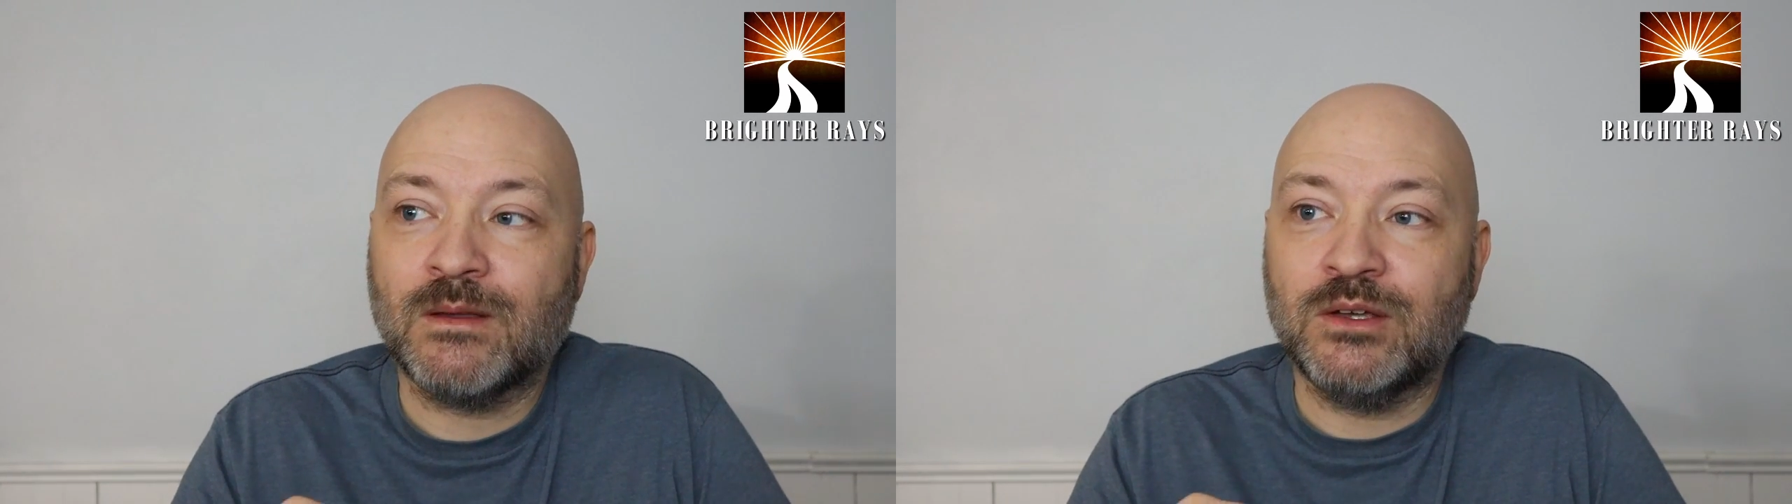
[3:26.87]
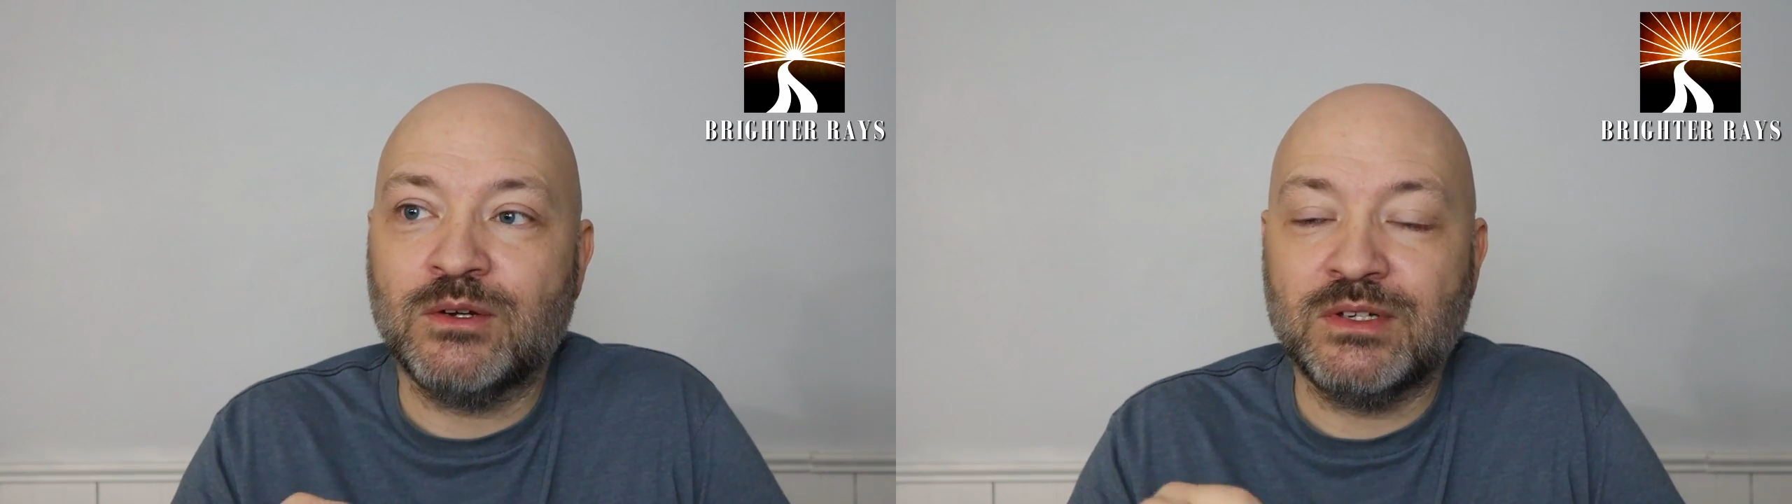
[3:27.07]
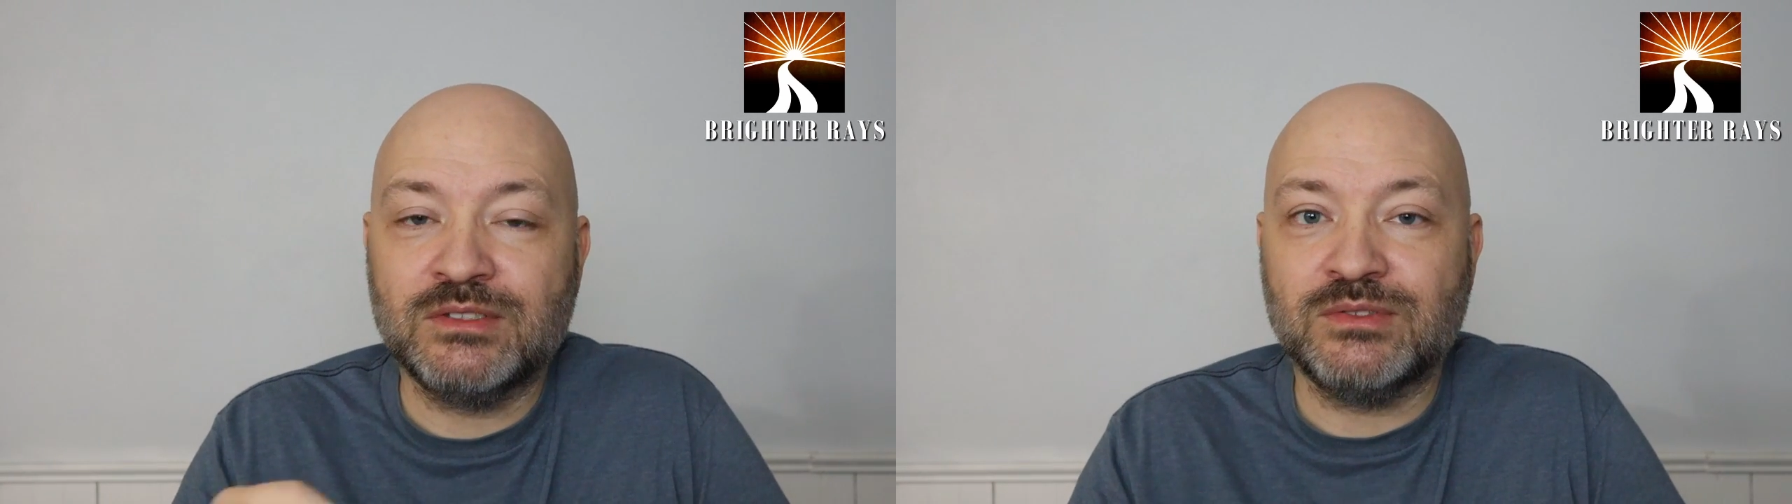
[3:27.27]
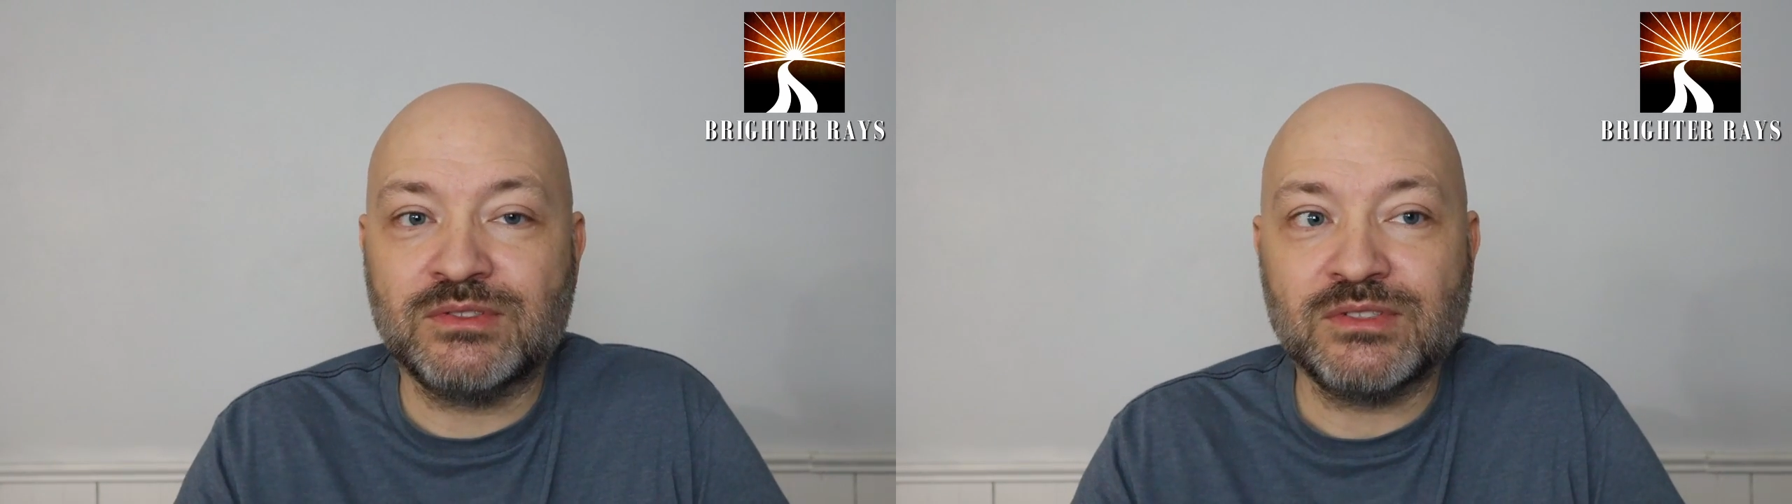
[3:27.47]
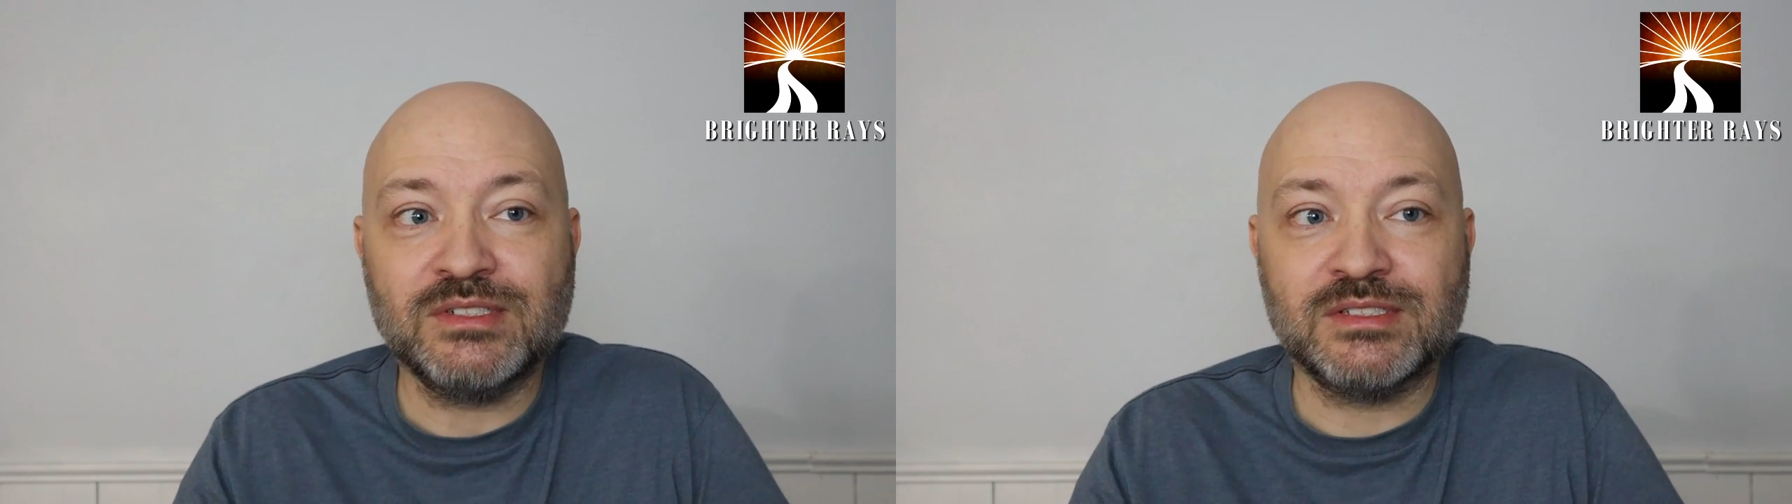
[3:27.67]
You know, and to
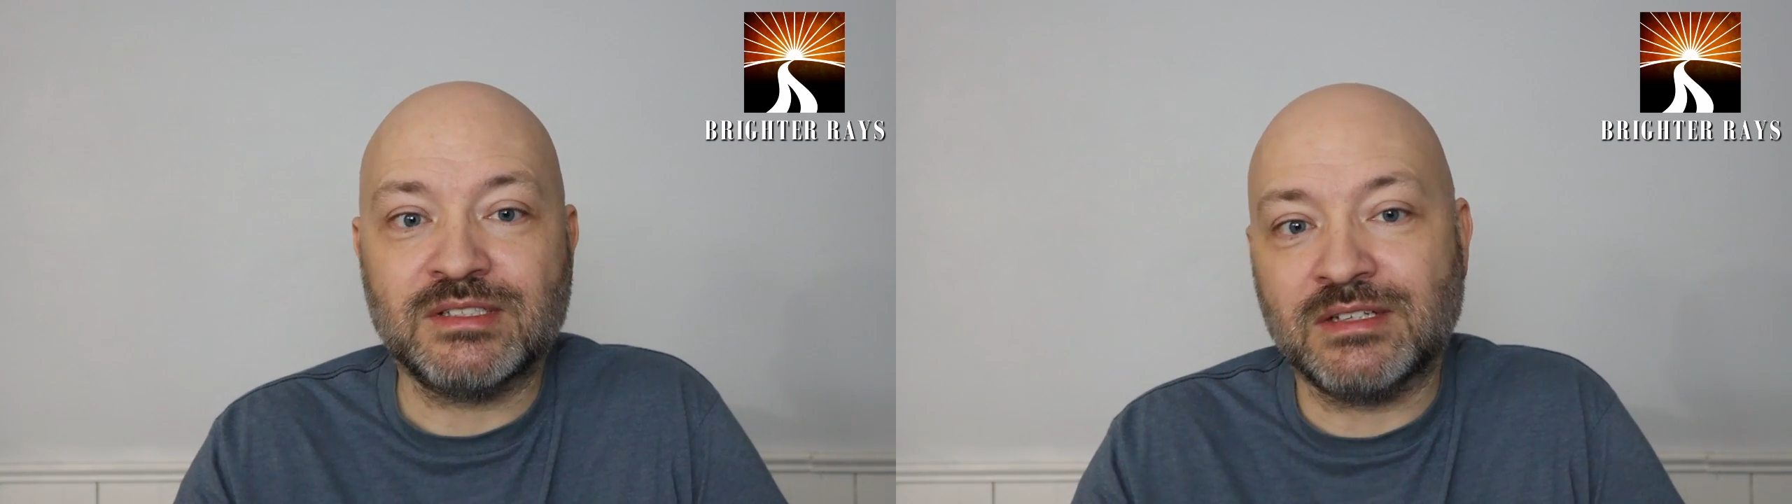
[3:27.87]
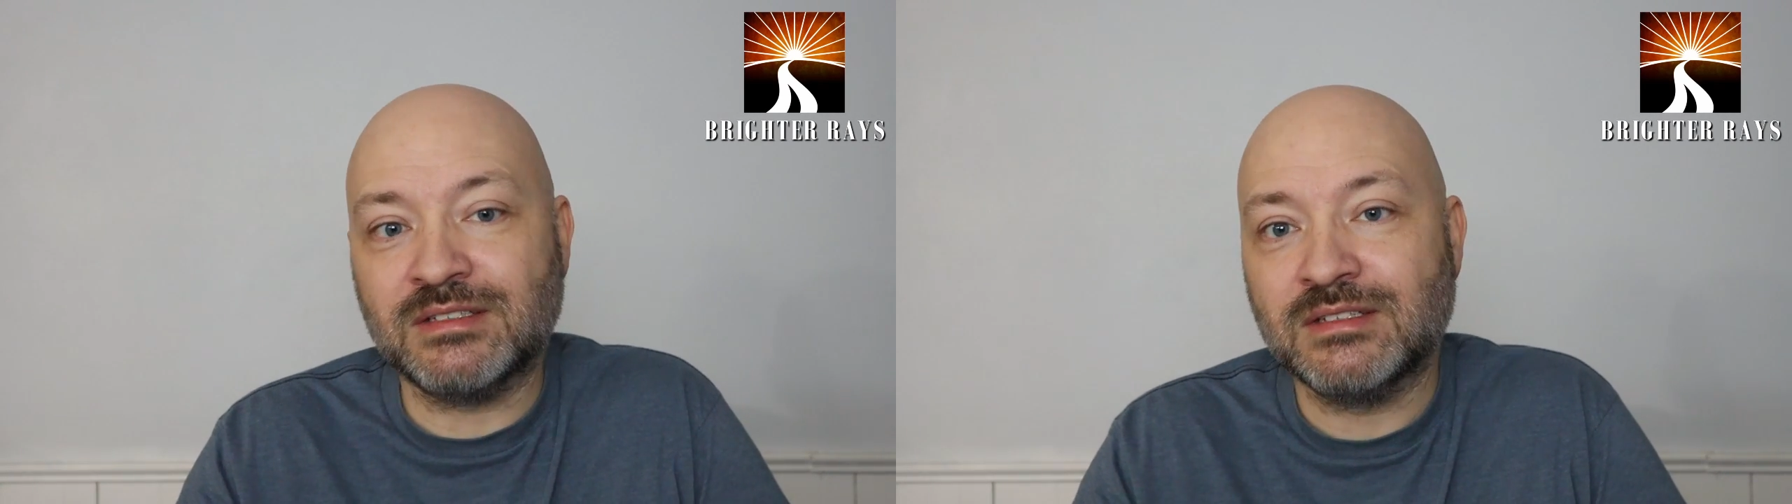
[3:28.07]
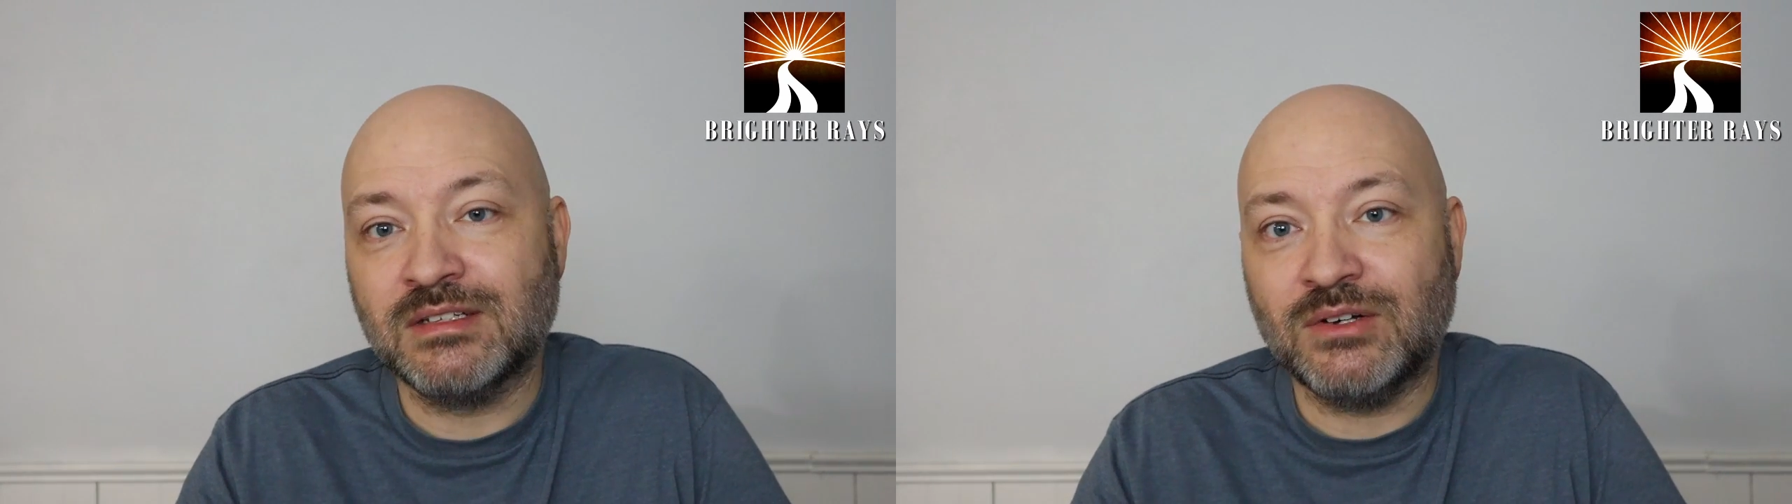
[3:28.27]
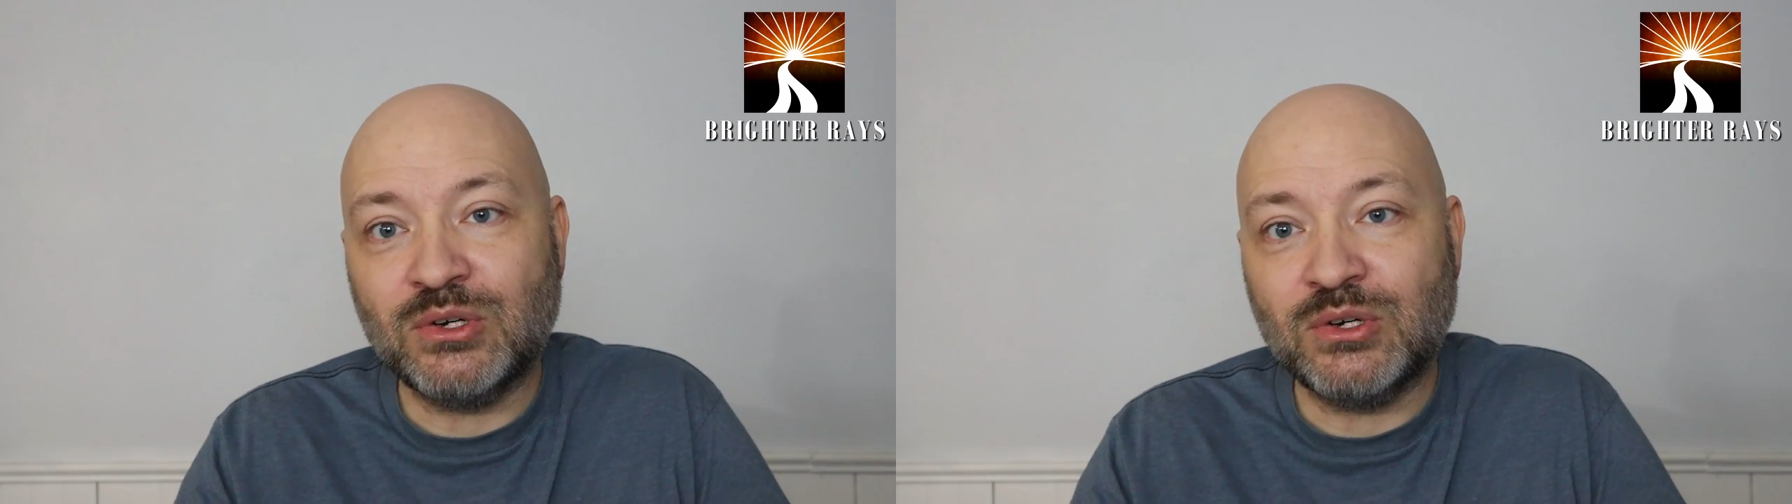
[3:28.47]
a certain extent,